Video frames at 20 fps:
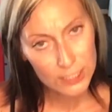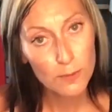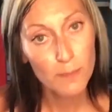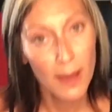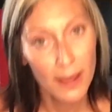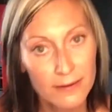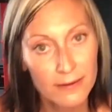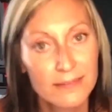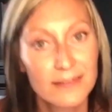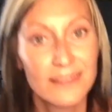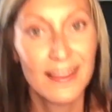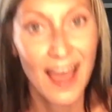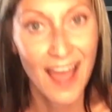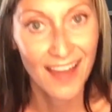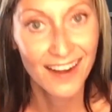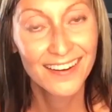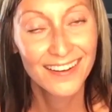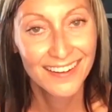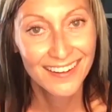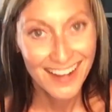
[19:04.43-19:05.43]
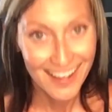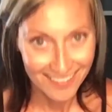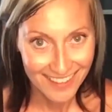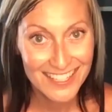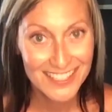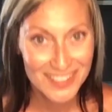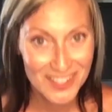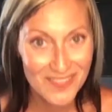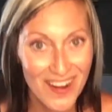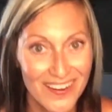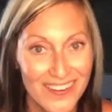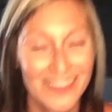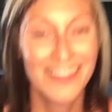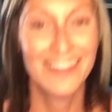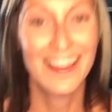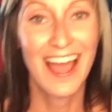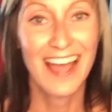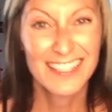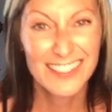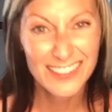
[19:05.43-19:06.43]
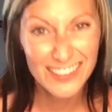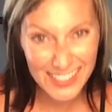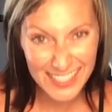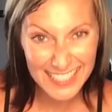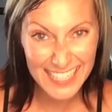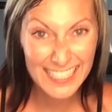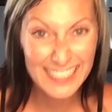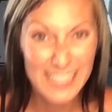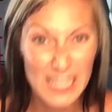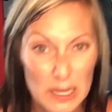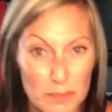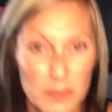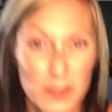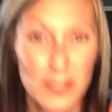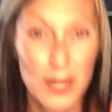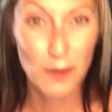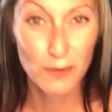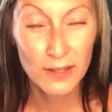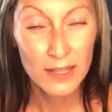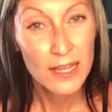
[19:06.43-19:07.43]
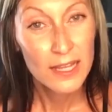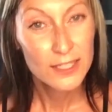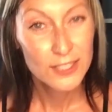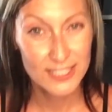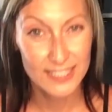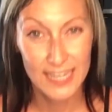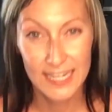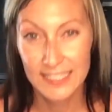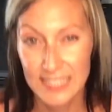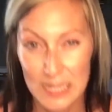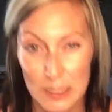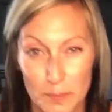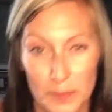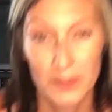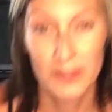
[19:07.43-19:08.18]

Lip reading: do better than that. Let's do better than that. So just dig deep, you know, just dig deep.